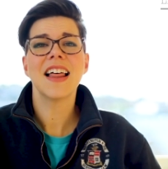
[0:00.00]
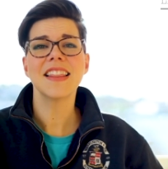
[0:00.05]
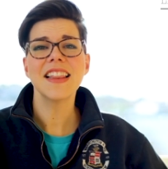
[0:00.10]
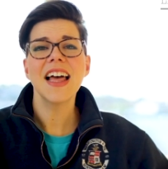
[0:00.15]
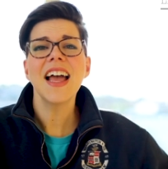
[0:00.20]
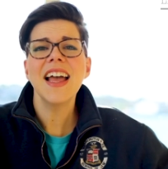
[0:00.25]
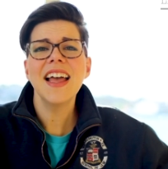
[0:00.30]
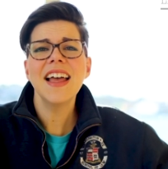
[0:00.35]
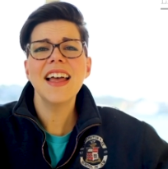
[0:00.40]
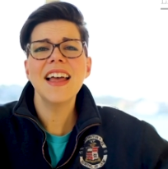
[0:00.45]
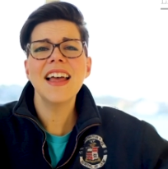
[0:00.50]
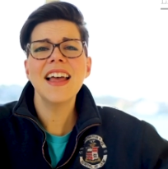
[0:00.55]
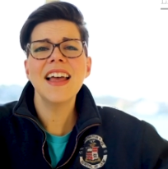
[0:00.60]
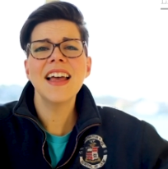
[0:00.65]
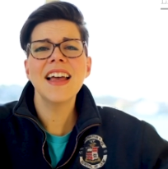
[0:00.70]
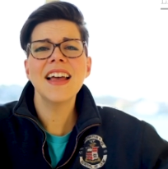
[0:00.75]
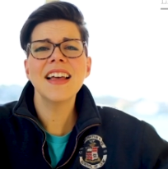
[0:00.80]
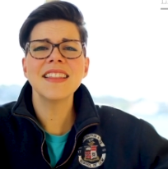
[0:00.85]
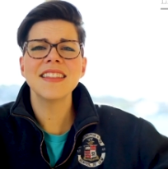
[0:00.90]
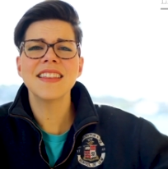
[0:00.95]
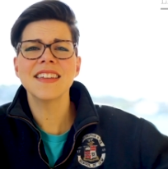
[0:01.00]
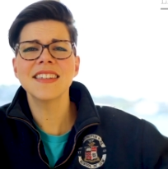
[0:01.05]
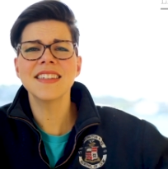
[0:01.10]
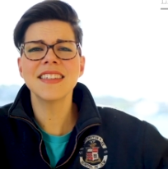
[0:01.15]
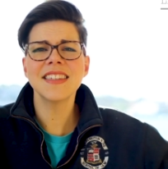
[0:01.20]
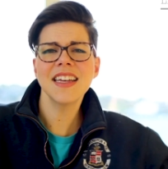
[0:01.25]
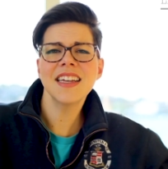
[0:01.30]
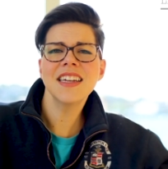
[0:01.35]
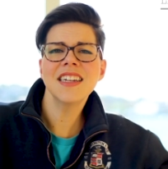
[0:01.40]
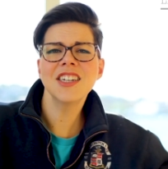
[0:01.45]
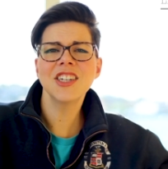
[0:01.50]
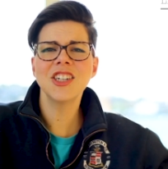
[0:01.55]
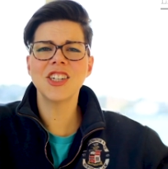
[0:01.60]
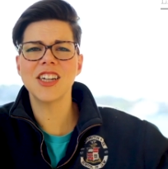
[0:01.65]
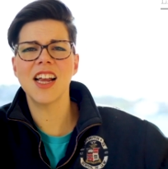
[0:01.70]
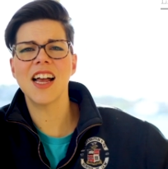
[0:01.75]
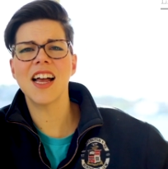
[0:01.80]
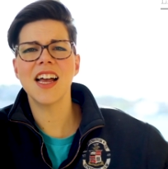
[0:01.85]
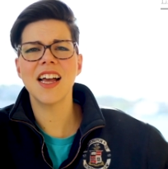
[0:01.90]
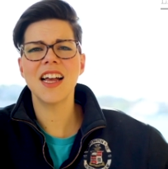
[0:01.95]
Let the sun
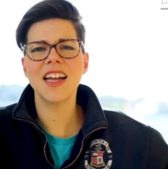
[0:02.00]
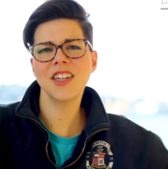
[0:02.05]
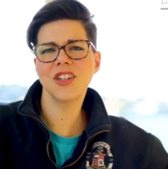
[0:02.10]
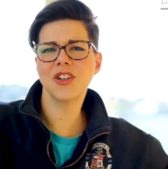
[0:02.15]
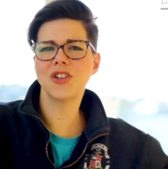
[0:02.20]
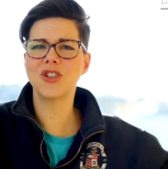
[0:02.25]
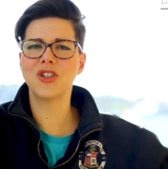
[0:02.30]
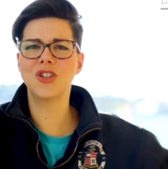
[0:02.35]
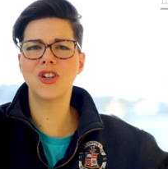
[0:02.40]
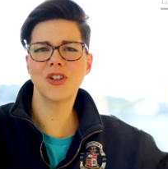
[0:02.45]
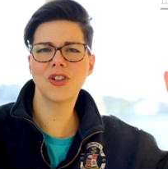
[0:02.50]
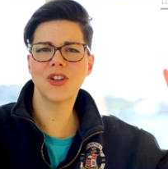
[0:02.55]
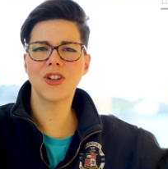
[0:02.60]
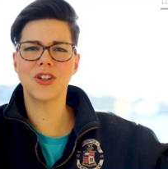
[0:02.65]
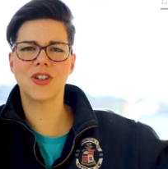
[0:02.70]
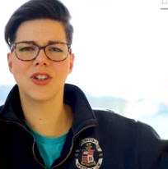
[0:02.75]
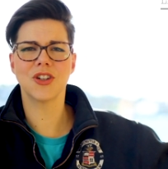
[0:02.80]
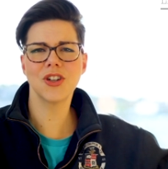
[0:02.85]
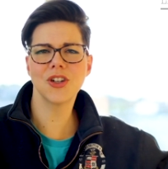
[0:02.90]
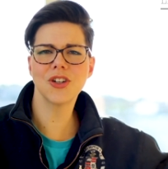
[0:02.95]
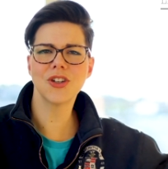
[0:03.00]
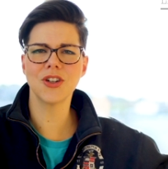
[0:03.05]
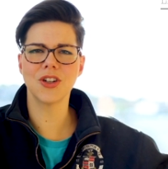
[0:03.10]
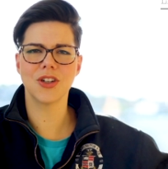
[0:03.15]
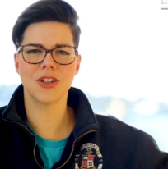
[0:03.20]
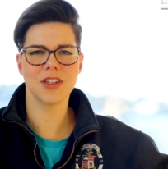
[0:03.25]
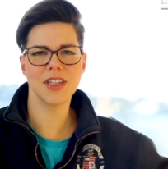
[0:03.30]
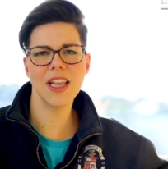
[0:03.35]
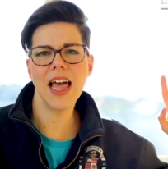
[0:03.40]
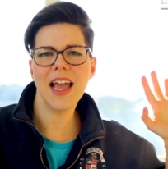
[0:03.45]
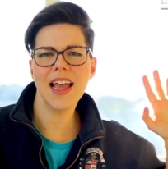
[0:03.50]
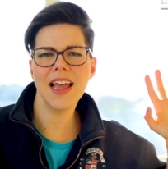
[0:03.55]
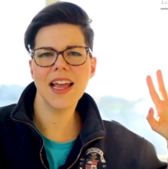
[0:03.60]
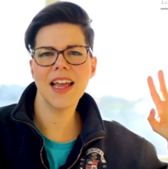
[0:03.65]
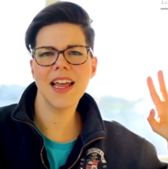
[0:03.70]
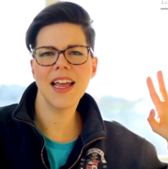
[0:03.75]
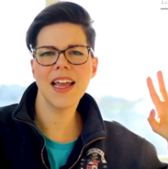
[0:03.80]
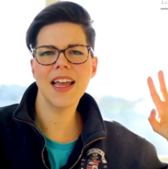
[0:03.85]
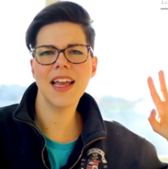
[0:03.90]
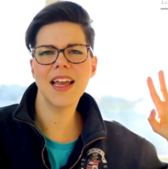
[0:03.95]
shine.
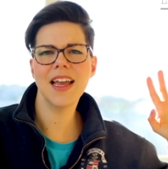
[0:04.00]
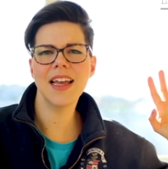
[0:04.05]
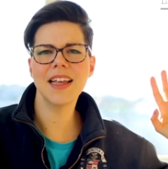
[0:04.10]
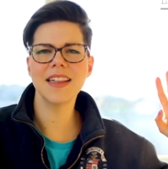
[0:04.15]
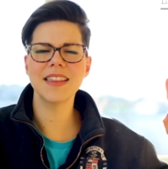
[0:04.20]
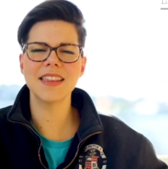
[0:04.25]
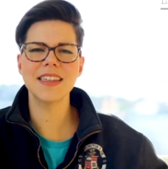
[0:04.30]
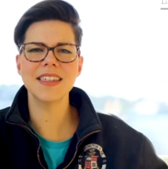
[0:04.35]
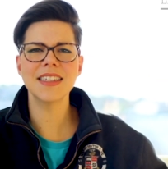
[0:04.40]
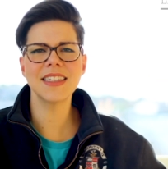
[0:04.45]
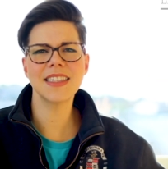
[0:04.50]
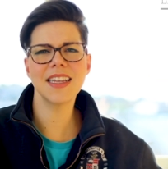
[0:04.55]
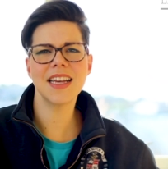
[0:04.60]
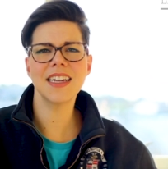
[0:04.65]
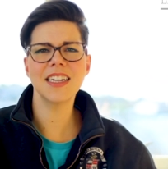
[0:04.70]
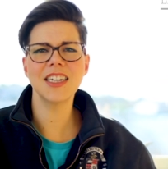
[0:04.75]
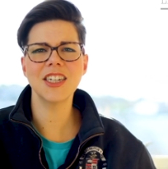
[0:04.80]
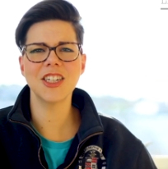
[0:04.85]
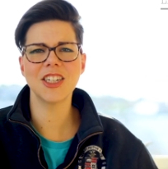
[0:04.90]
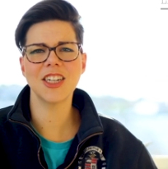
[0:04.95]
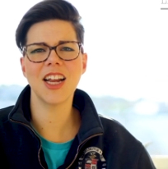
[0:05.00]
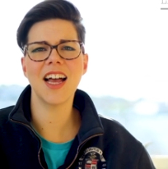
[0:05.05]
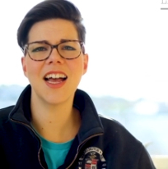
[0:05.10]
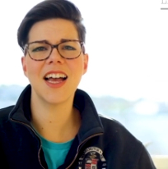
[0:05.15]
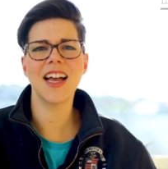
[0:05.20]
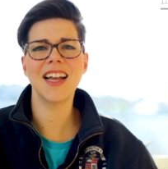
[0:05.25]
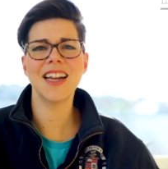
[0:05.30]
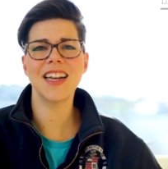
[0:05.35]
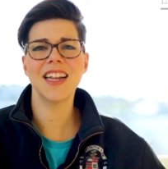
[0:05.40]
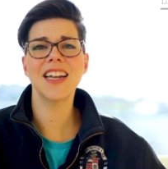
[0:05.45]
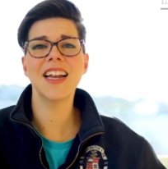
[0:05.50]
Let the sun shine.